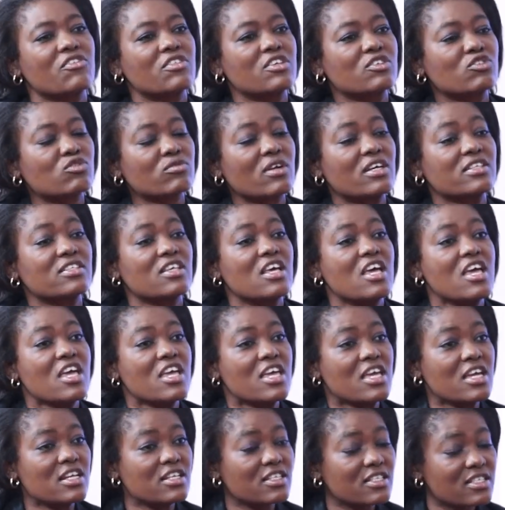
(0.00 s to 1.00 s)
insurance
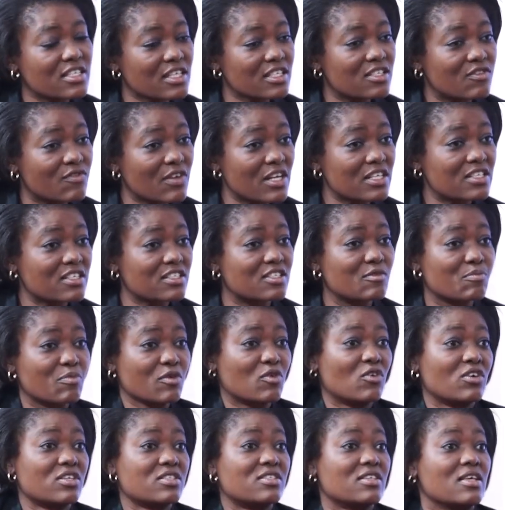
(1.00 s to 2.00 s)
in 6 villages,
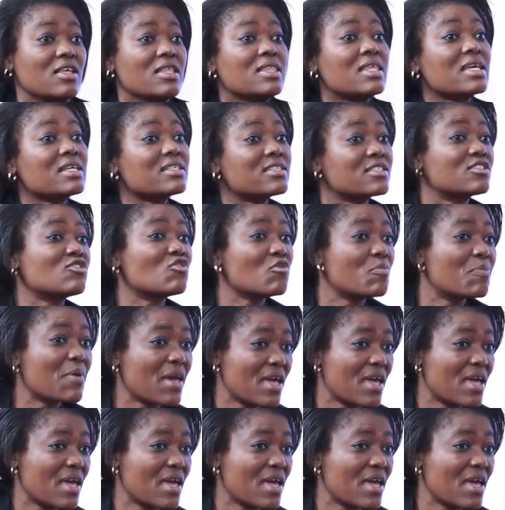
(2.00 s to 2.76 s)
because they still